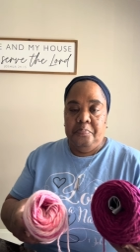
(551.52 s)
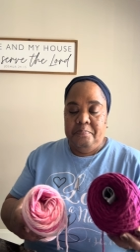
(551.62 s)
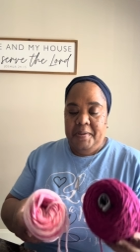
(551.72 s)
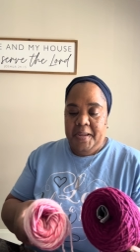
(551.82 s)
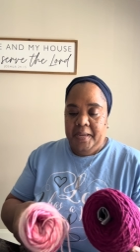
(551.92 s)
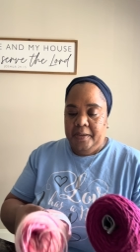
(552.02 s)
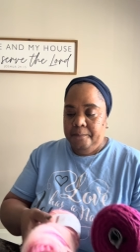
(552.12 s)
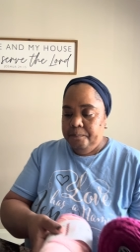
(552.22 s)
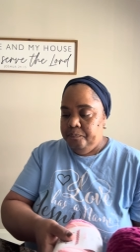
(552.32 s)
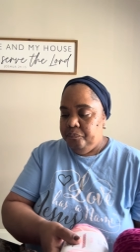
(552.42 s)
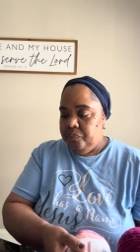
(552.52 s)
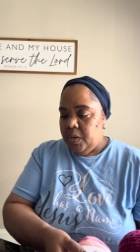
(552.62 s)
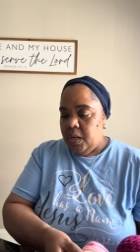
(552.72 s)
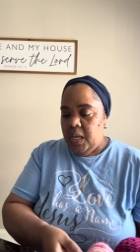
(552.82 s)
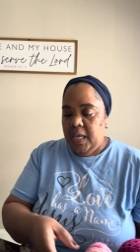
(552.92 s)
pink
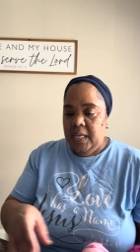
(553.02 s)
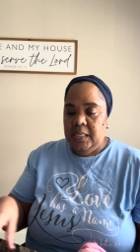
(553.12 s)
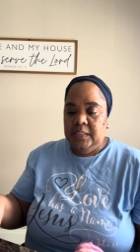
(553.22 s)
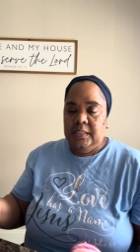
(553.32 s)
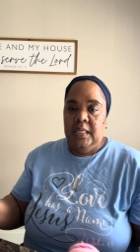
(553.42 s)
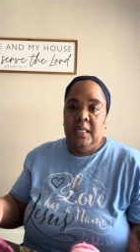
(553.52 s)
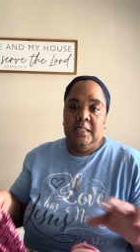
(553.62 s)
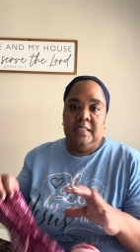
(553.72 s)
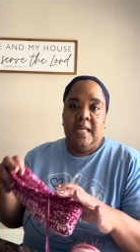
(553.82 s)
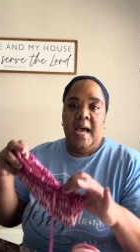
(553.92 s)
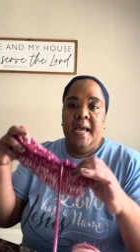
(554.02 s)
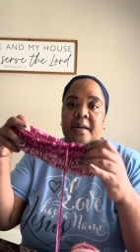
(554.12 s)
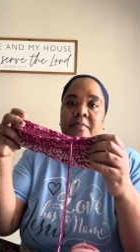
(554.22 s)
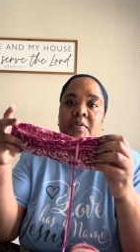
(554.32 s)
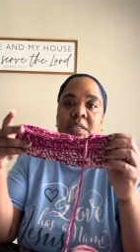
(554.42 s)
inside
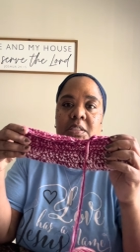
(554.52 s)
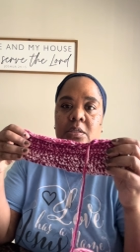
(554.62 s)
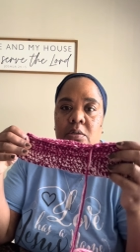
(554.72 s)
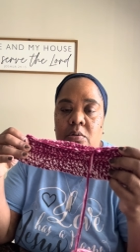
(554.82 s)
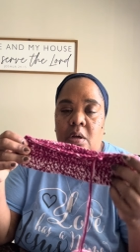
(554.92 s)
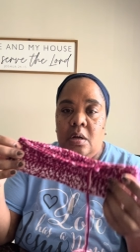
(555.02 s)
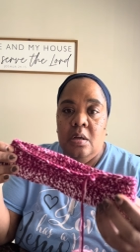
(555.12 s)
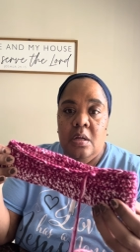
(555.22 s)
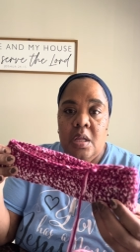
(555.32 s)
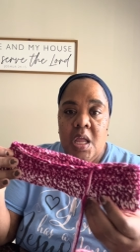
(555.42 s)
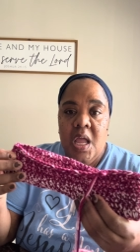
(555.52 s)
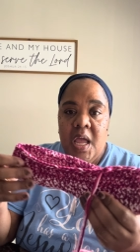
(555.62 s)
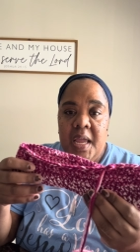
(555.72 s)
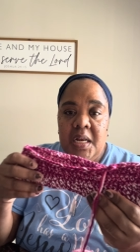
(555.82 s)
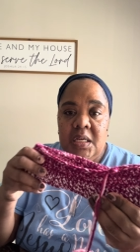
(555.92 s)
of it. So
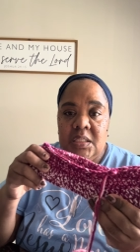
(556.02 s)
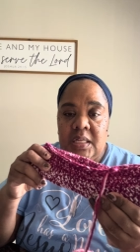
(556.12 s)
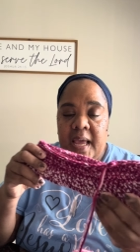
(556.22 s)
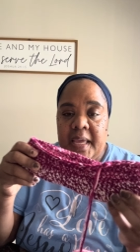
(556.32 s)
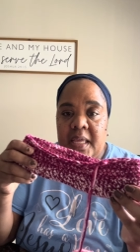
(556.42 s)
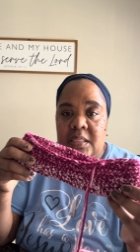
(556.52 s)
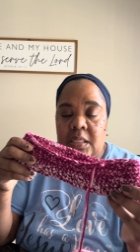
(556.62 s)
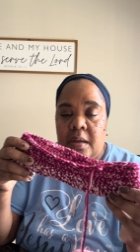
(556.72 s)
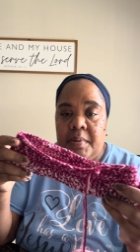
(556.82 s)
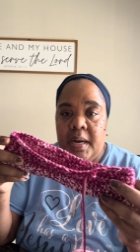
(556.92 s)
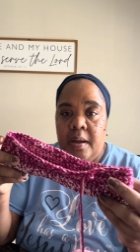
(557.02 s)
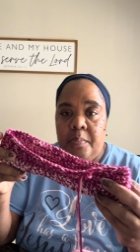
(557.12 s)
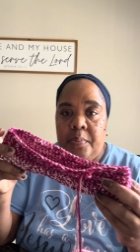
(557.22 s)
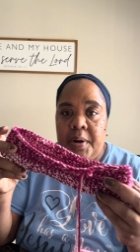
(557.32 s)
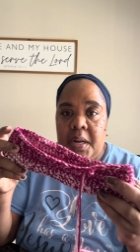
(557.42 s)
it looks like it's coming
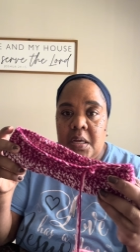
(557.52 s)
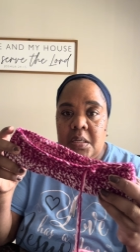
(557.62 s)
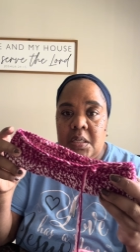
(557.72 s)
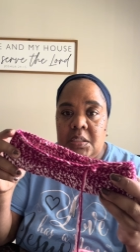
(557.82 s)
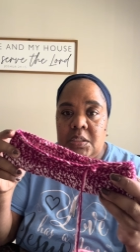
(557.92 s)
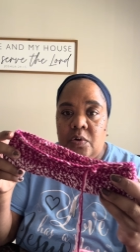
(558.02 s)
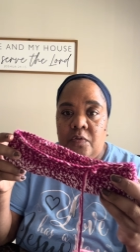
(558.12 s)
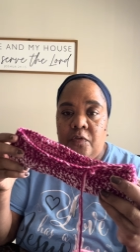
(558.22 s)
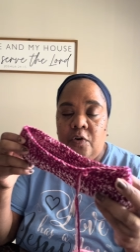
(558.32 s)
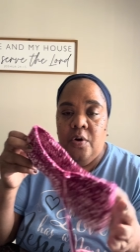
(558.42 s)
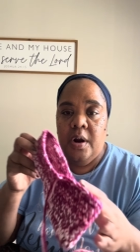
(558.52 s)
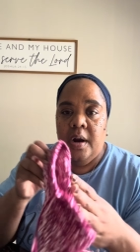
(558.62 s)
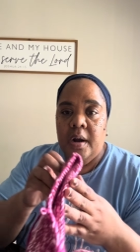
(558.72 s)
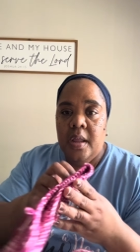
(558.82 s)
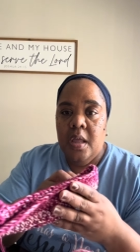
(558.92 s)
out pretty good so
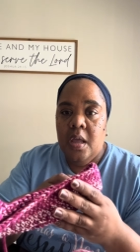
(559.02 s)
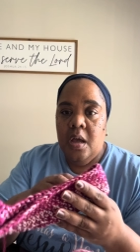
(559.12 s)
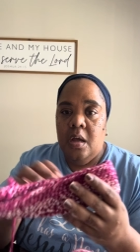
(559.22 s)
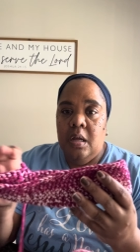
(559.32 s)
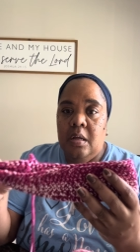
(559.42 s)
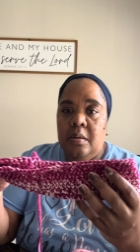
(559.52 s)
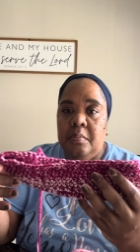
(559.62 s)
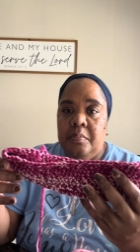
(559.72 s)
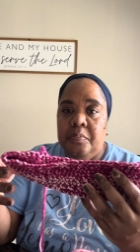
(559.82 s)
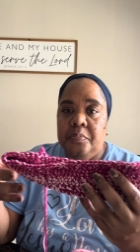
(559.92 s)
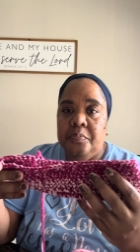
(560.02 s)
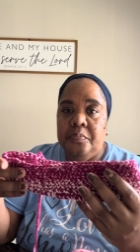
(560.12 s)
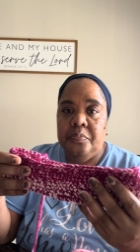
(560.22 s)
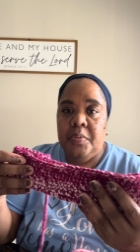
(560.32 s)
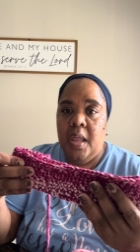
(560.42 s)
far. I'm
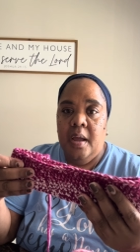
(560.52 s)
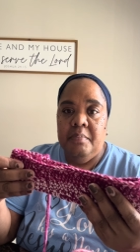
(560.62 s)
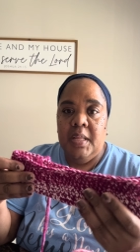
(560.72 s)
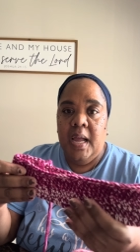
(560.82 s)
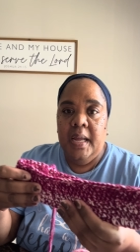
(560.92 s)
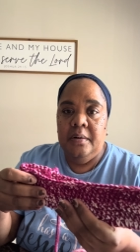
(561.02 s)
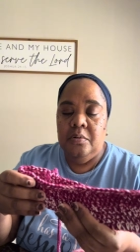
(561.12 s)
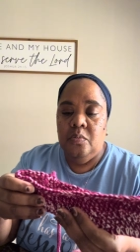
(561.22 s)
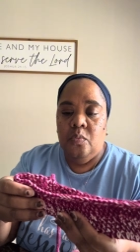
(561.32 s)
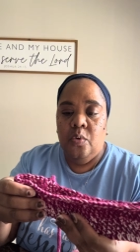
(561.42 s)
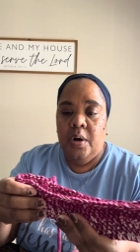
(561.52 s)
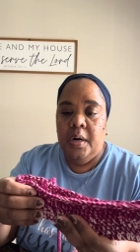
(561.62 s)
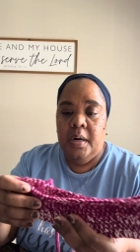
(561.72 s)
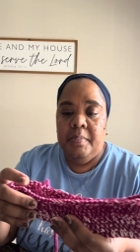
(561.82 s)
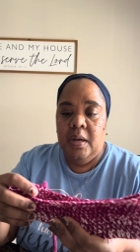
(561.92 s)
not
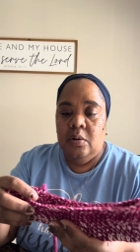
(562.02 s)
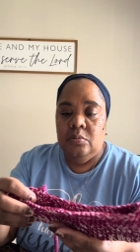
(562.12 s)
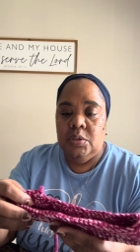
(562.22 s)
worried about